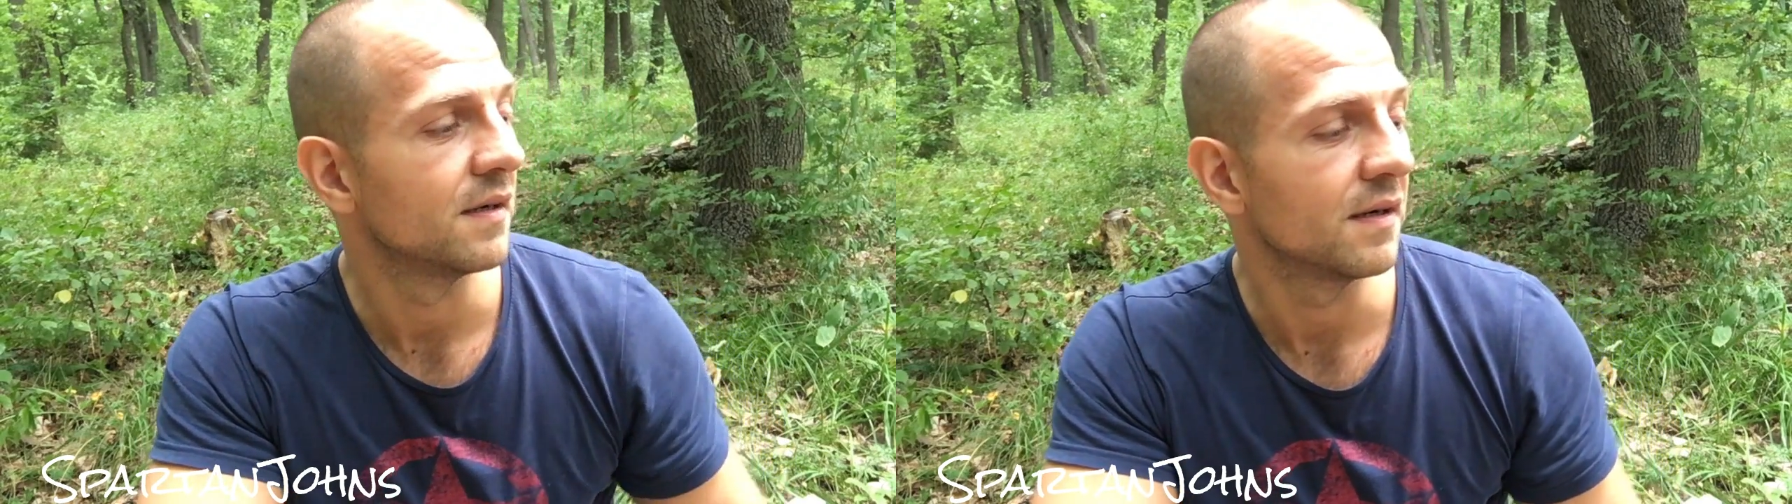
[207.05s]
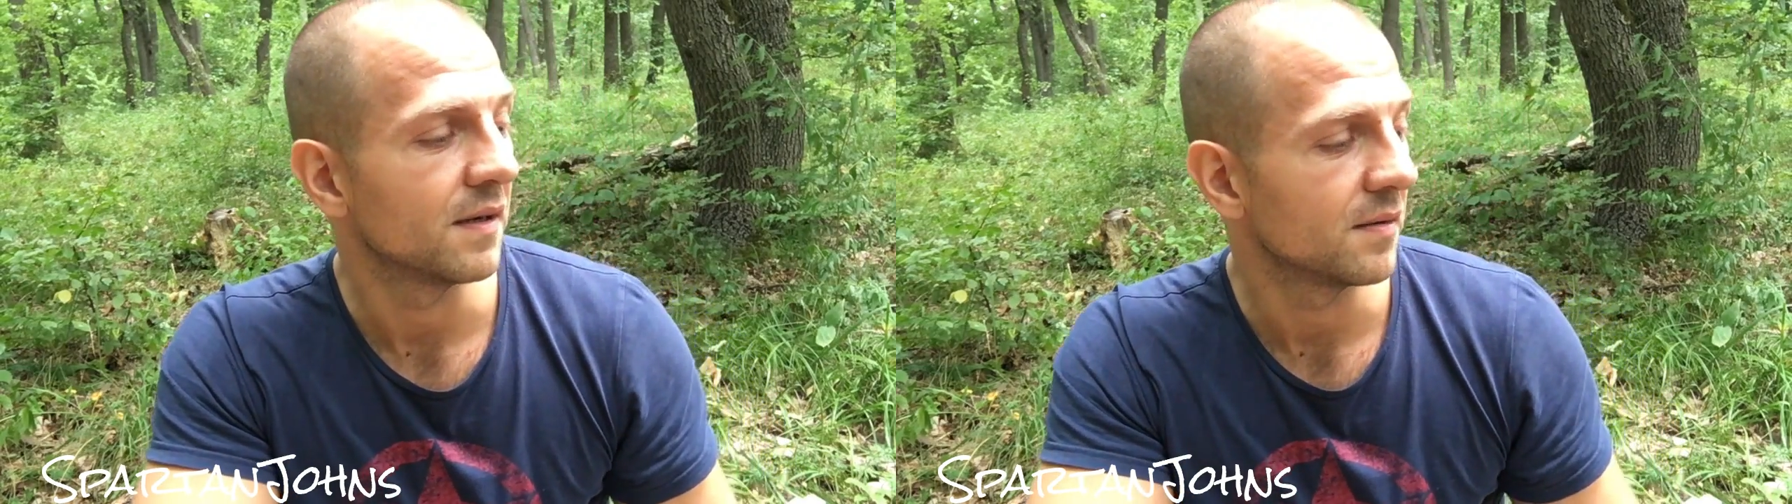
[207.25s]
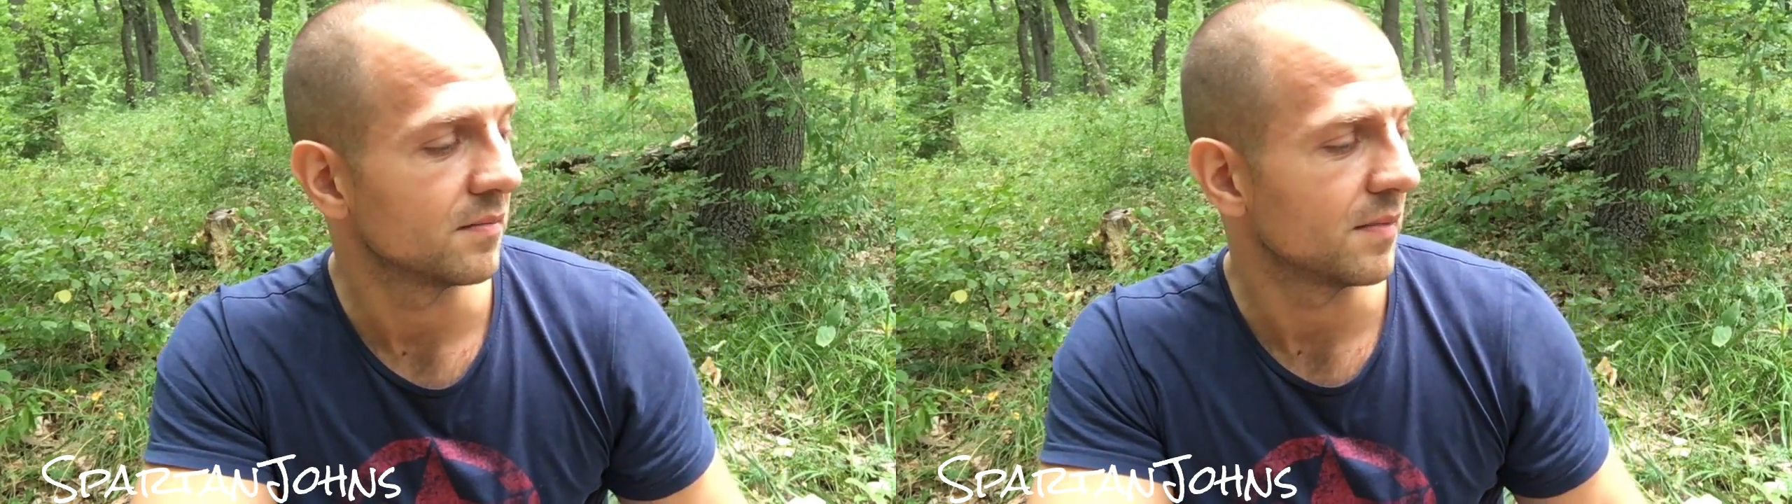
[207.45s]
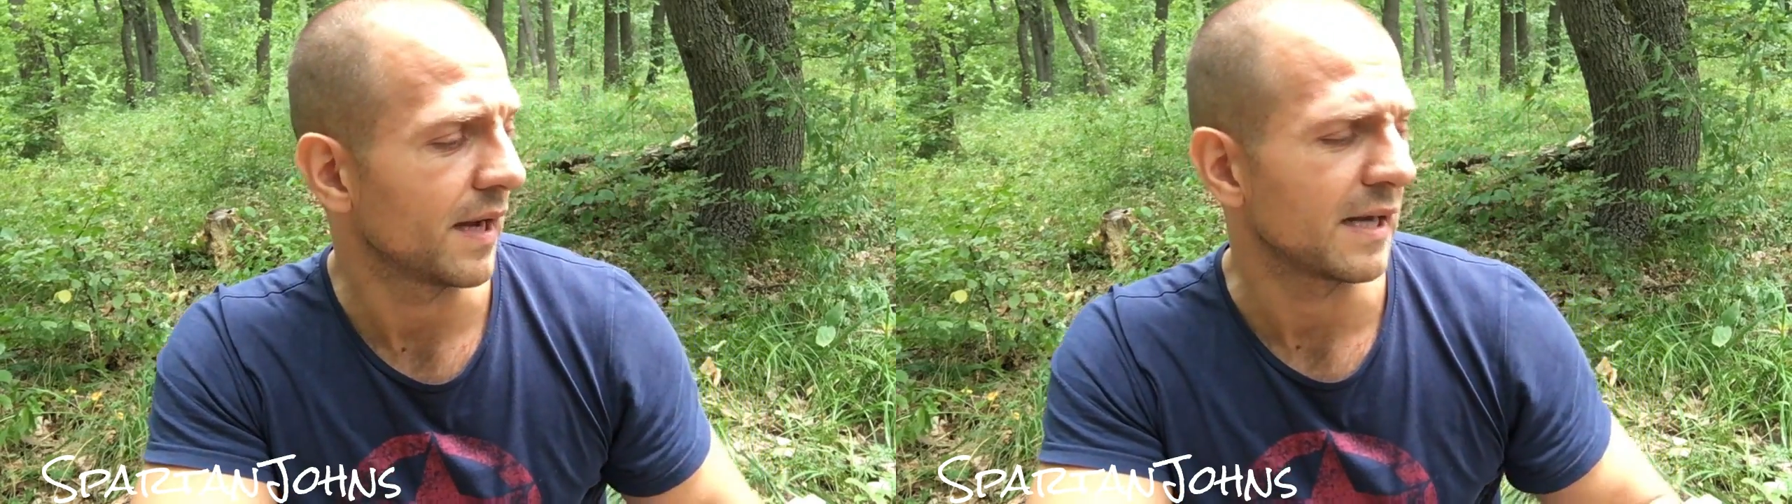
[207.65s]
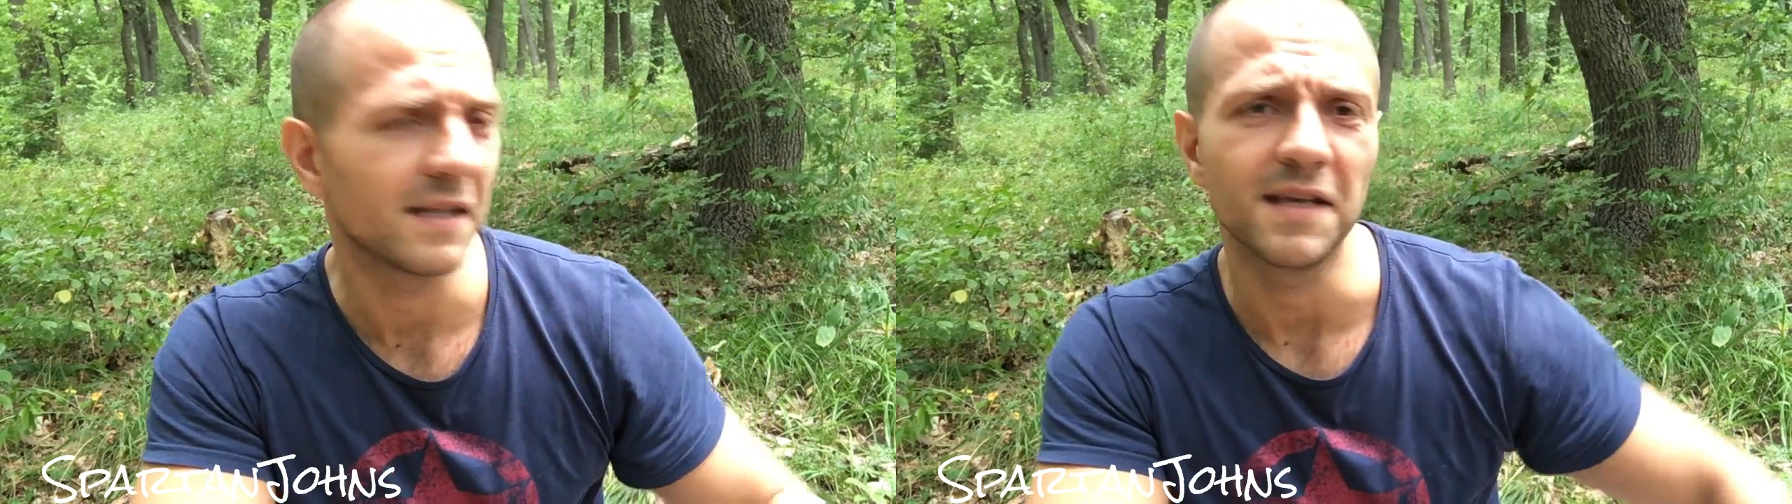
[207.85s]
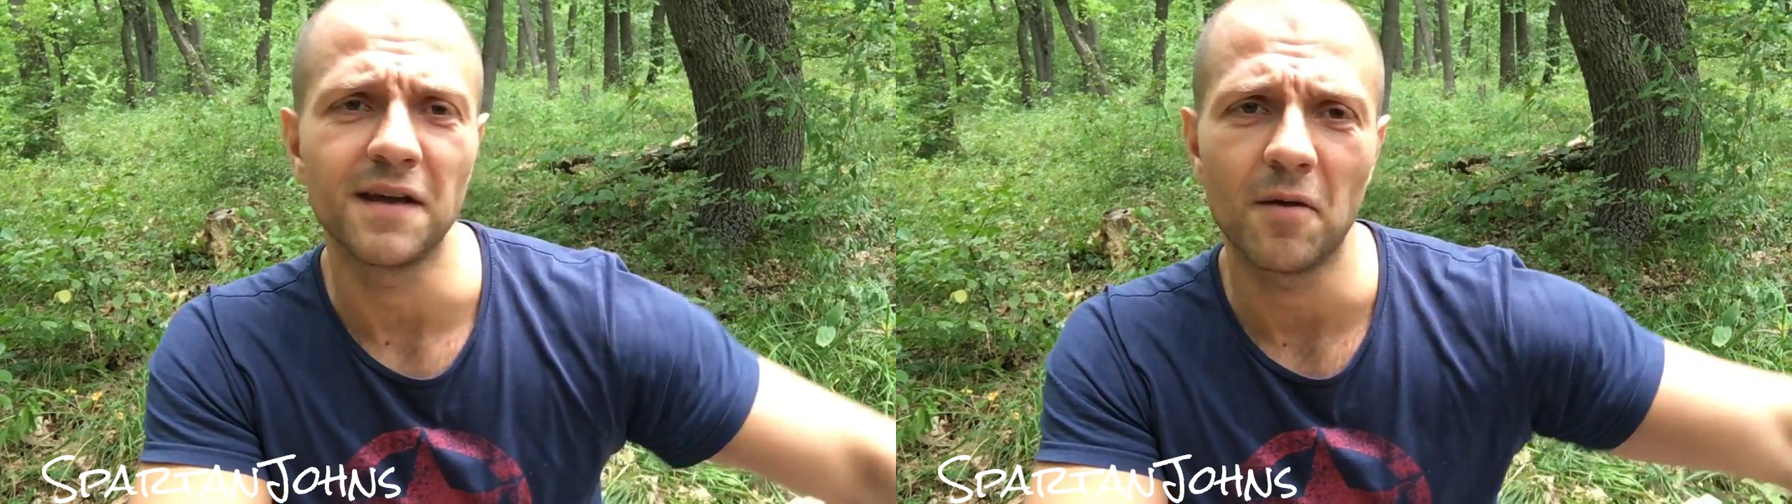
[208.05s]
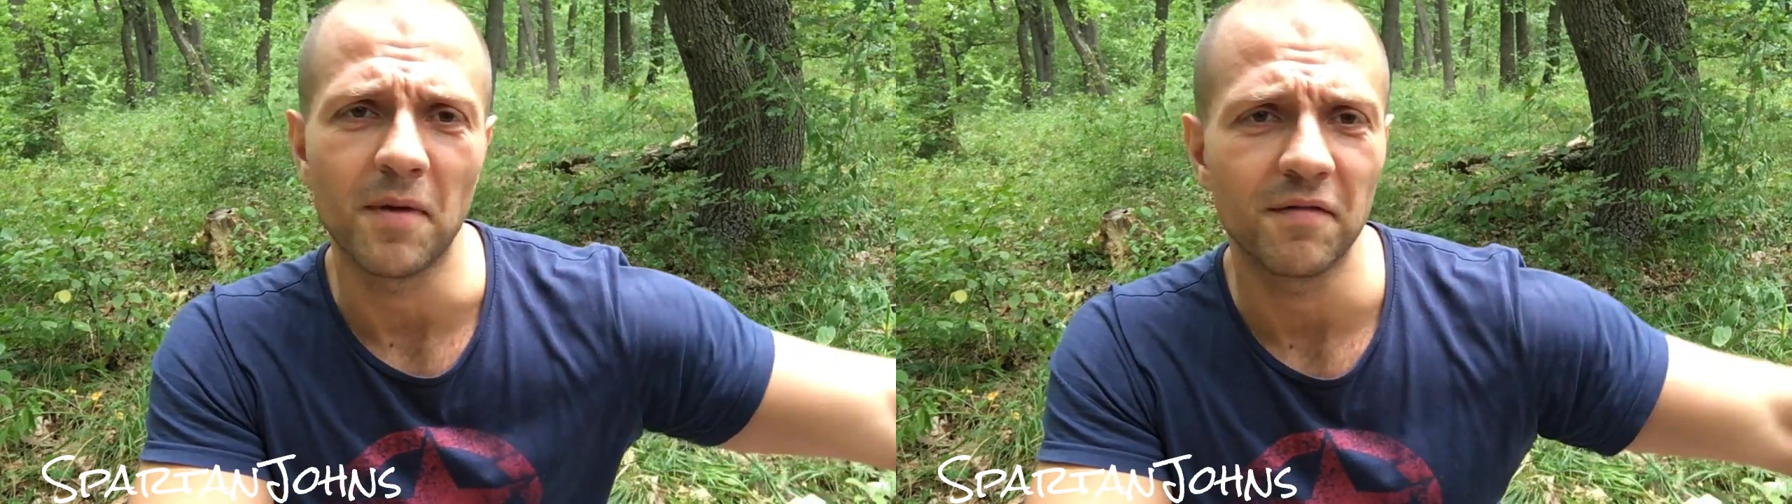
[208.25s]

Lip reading: I cleaned out my